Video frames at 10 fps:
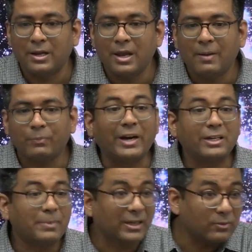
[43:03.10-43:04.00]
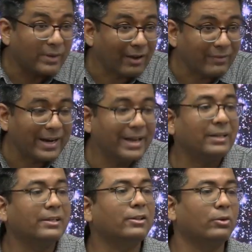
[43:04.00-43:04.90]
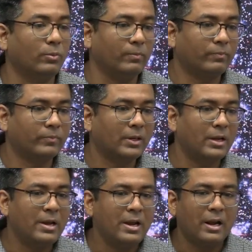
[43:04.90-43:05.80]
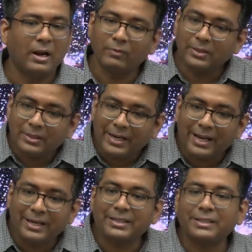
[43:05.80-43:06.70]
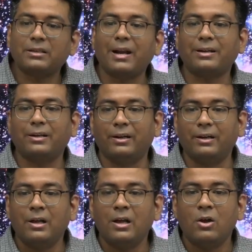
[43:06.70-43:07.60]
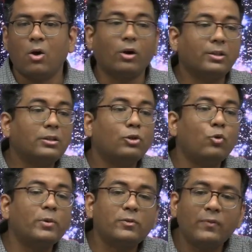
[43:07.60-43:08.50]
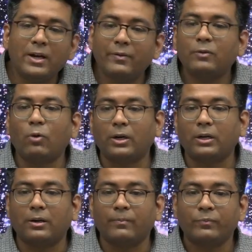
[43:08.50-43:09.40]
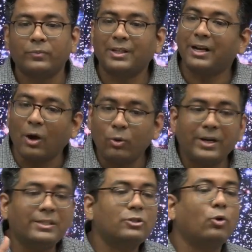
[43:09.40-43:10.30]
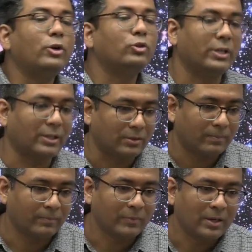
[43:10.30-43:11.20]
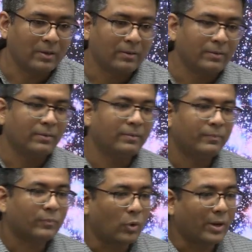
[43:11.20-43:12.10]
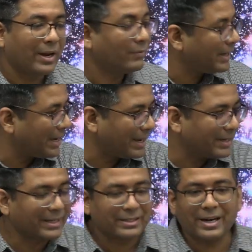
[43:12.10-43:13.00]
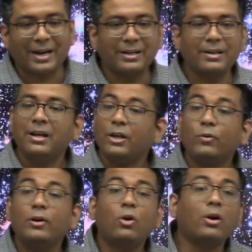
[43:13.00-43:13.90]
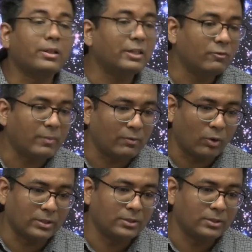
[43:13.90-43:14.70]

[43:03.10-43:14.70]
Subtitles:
that is because we have air in this room. If this air is extracted or this room is filled with water, the loudness is going to change. Okay, if the air is extracted, you will not receive my voice.